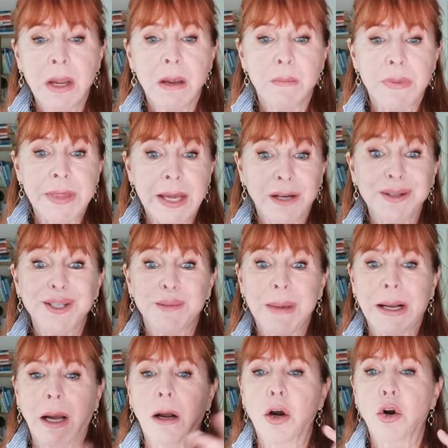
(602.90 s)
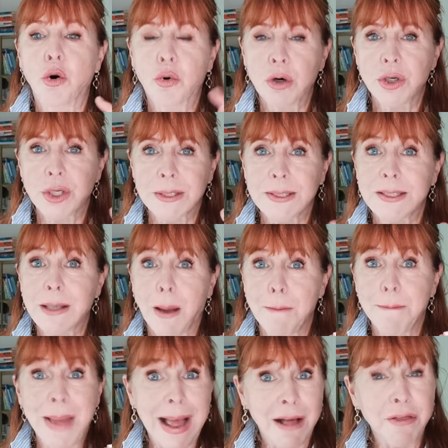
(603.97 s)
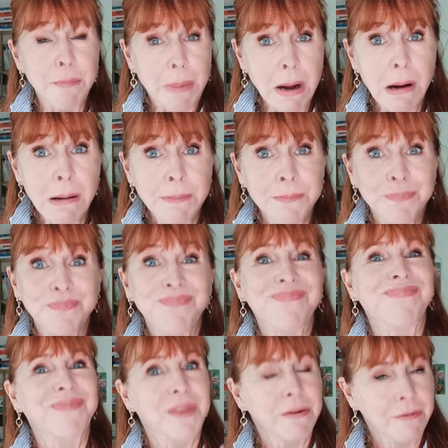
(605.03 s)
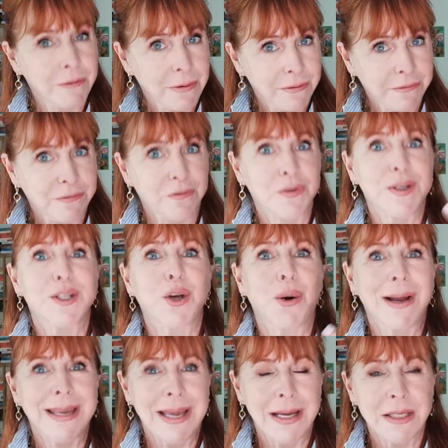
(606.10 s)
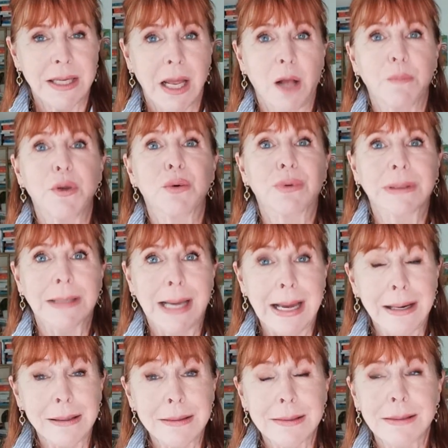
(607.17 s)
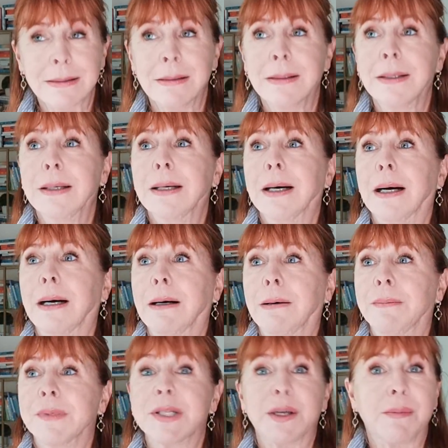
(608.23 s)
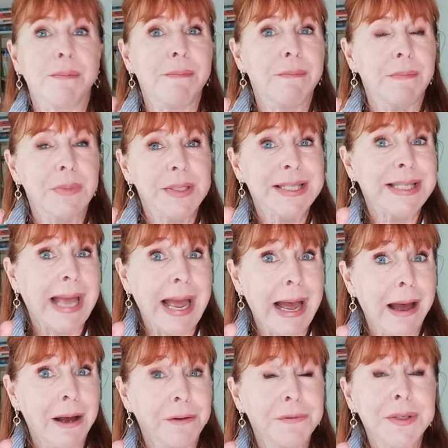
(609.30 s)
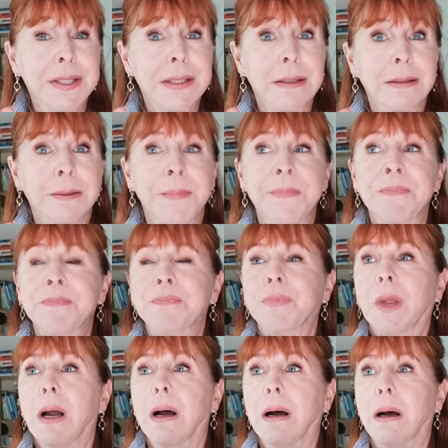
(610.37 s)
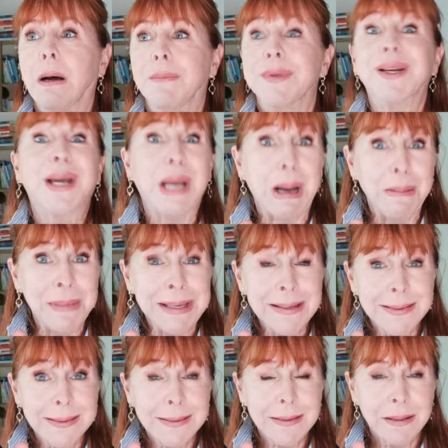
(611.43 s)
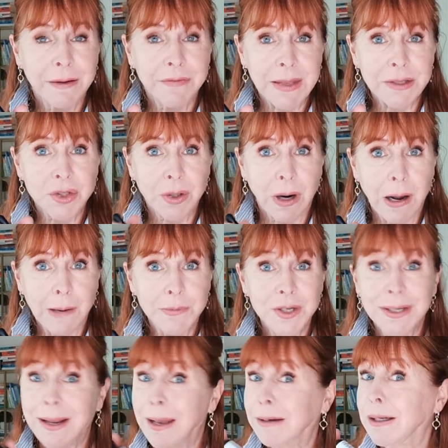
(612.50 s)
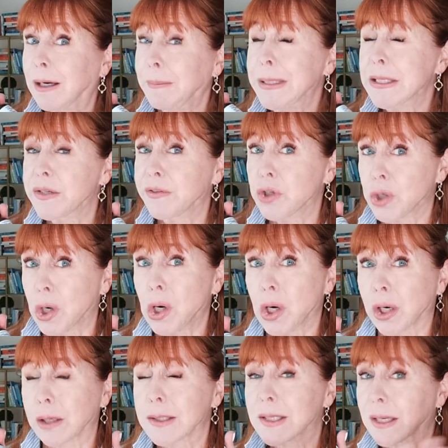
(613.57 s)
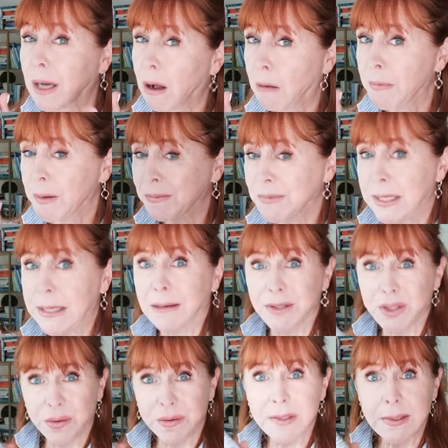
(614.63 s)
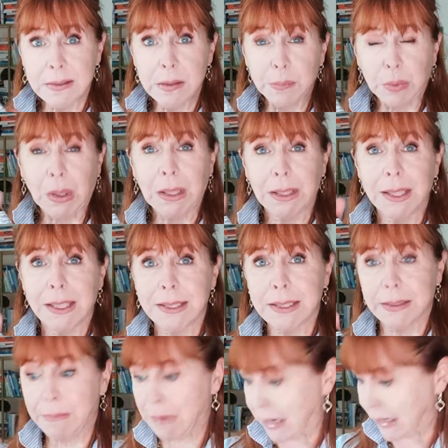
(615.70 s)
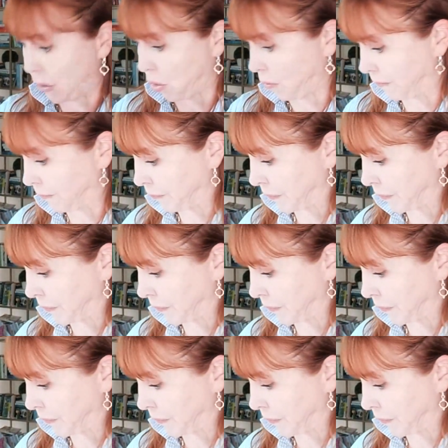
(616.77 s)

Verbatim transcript: But they also make a gorgeous bath bomb. So, again, to help you relax, um, some salves, uh, gummies, if that's your option, and gummies for dogs to calm them down. So this is a product that's in my home.